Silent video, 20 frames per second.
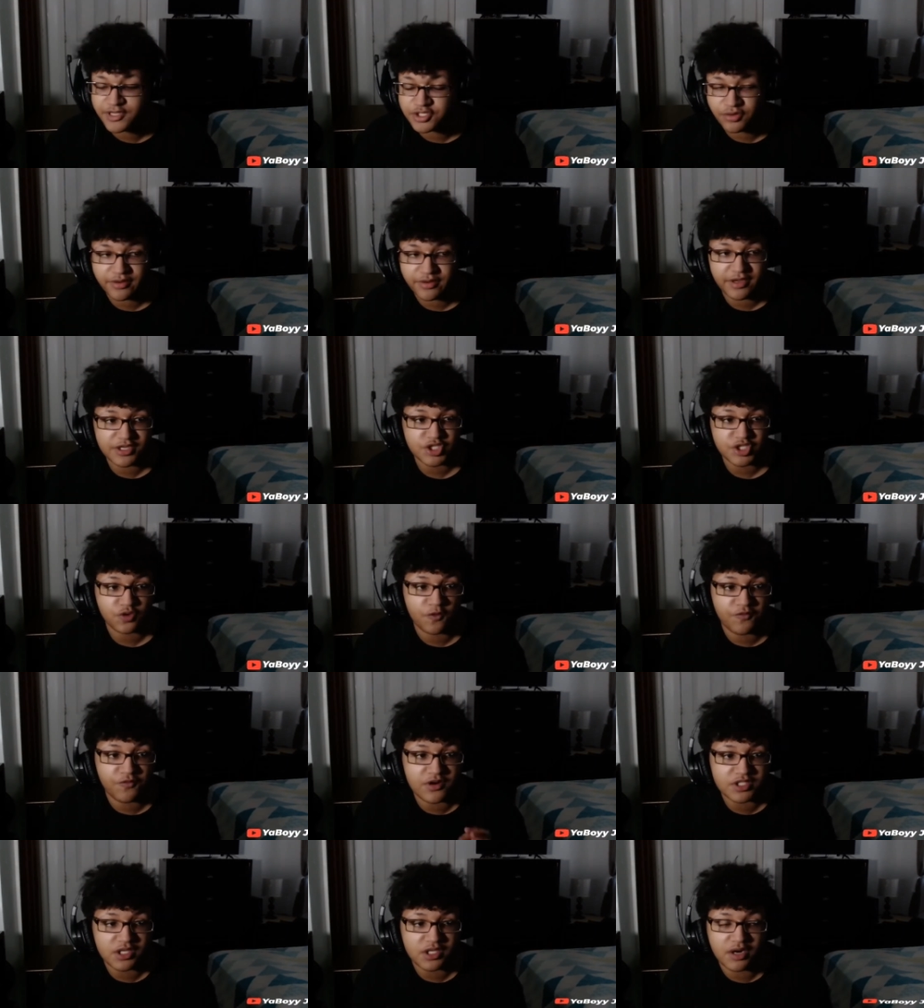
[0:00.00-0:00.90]
Okay, so we
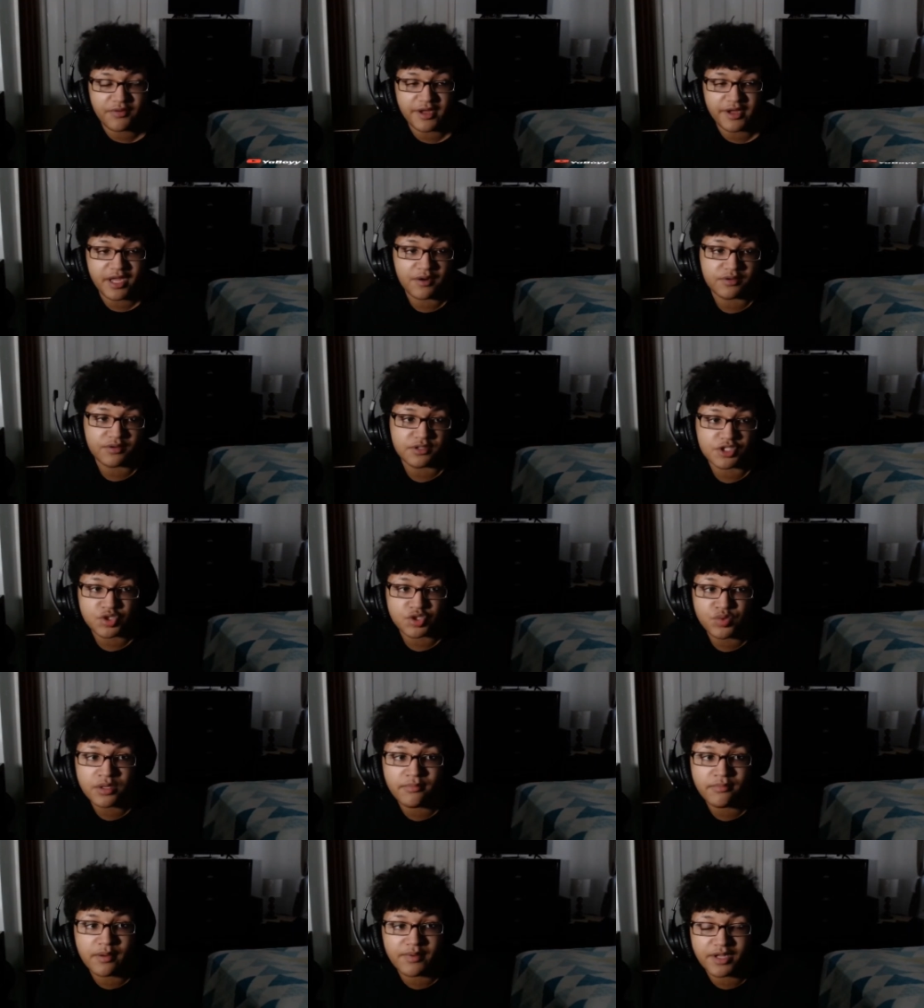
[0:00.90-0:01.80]
first started right here with this tweet
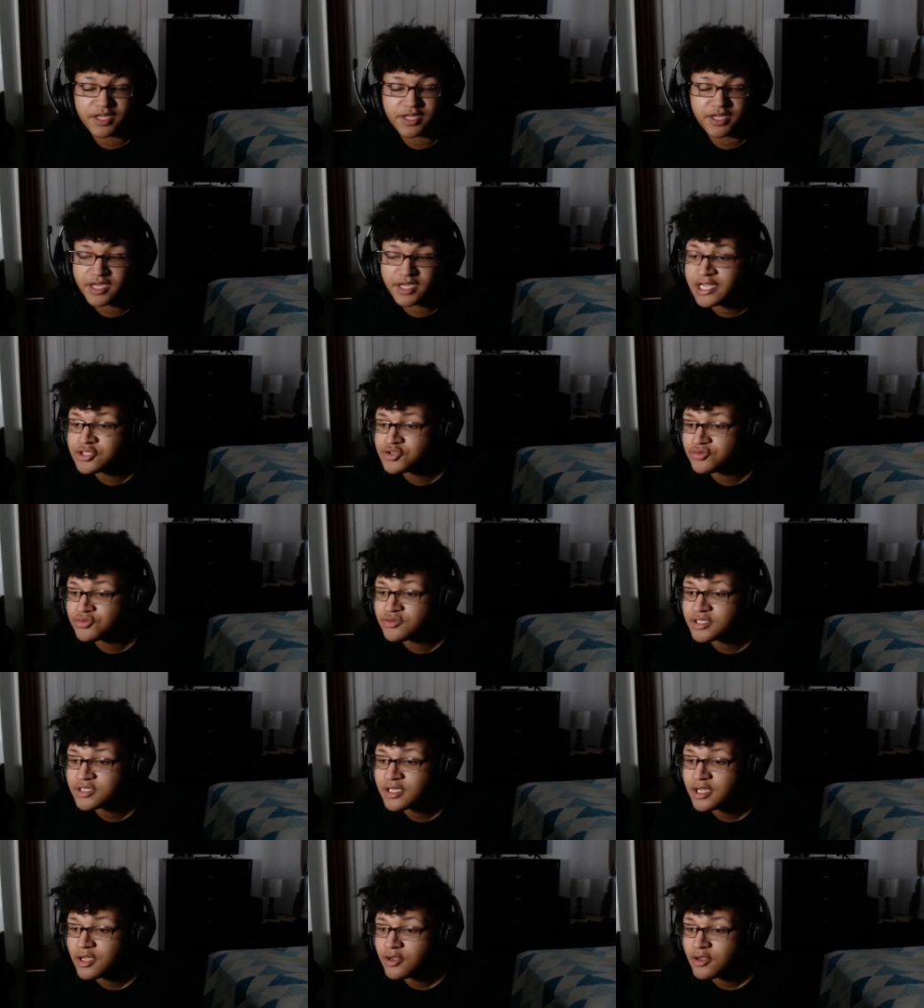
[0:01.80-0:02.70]
by Malika Andrews,
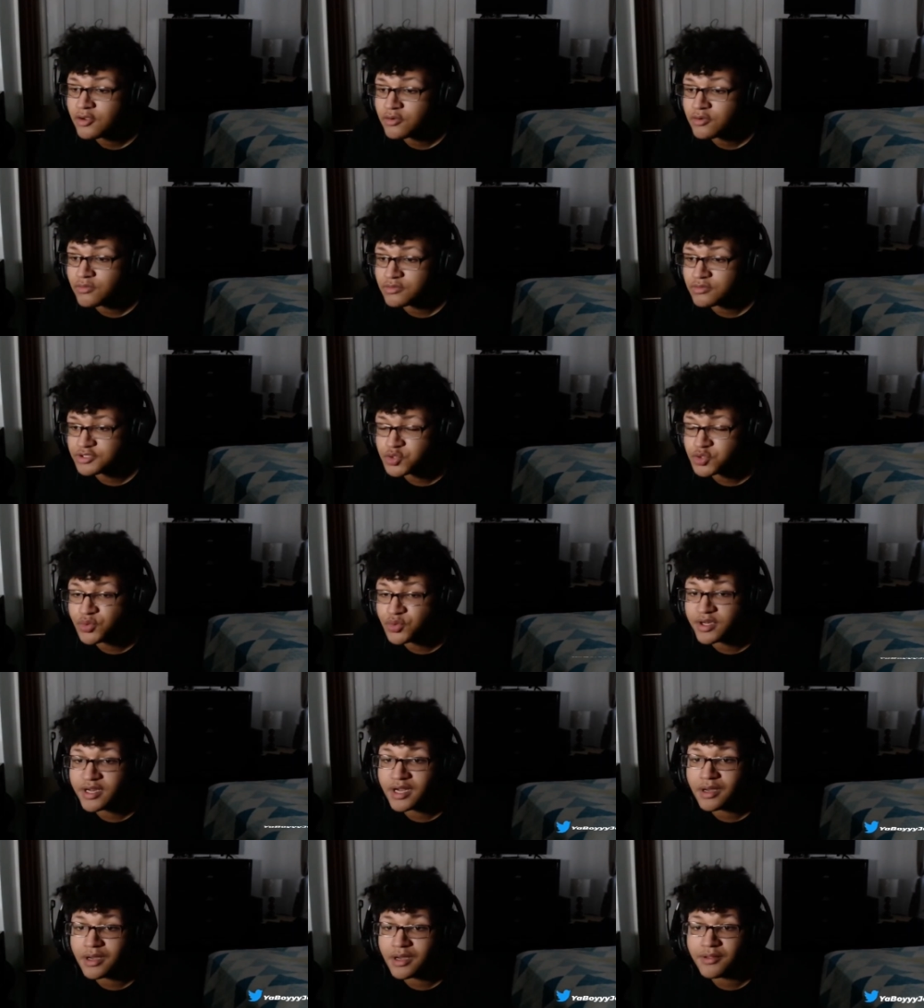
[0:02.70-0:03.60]
where she tweeted
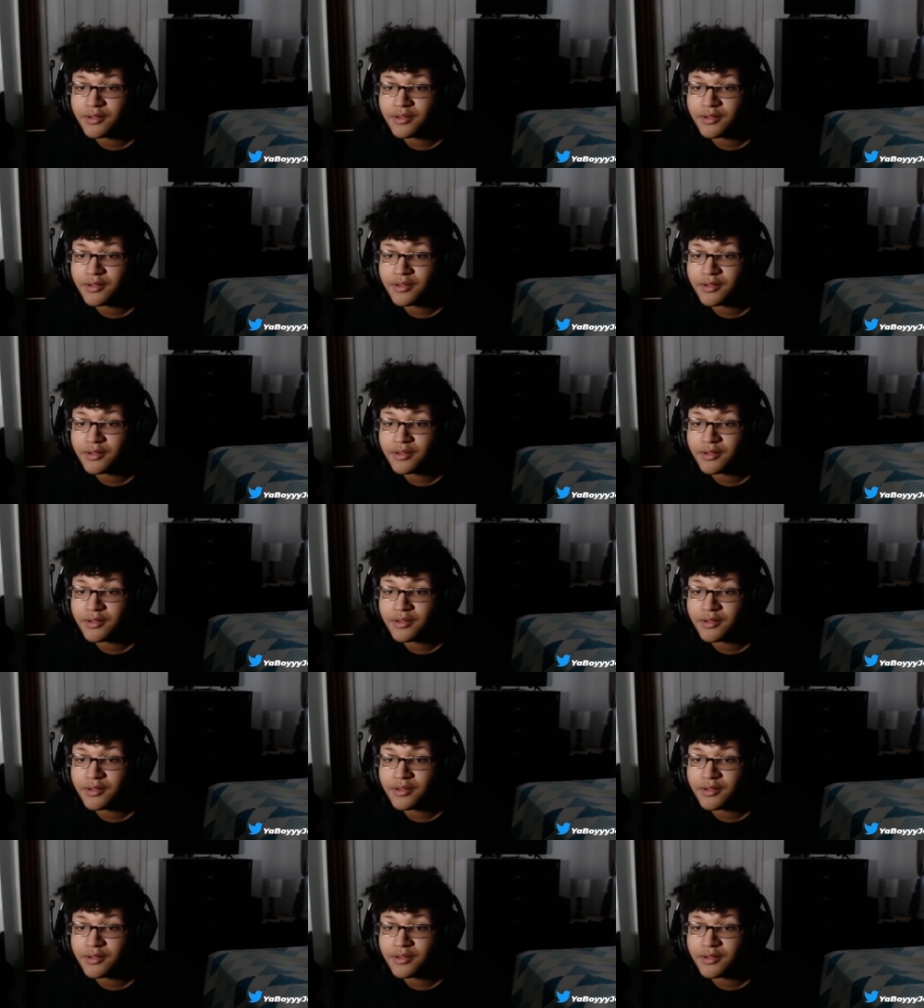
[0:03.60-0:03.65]
out